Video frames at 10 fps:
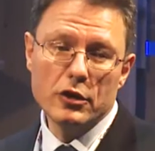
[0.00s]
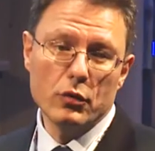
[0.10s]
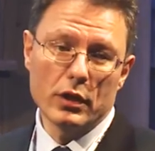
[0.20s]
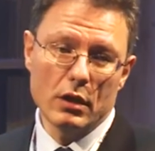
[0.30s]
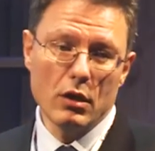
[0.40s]
are
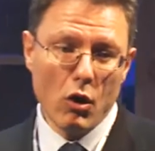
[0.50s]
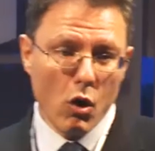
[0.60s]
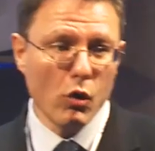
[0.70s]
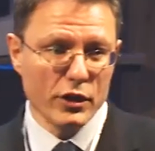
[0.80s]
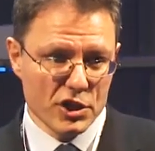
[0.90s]
doing
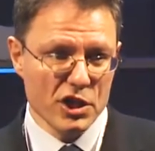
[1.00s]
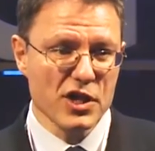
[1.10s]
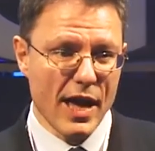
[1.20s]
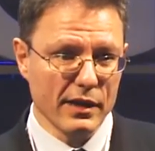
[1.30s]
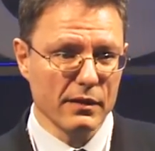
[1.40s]
all the
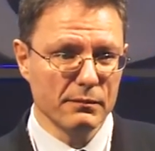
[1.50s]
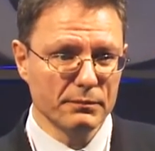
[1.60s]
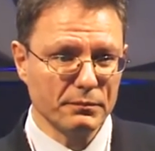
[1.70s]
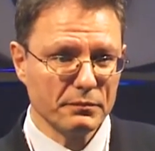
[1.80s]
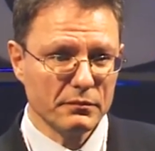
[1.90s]
chit-chatting.
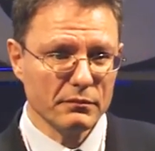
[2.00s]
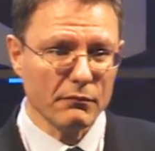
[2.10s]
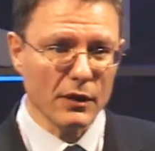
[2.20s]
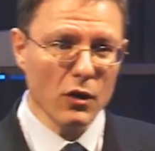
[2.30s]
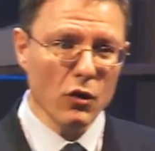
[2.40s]

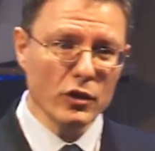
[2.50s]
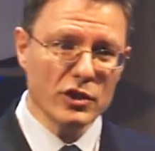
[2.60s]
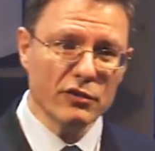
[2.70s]
All the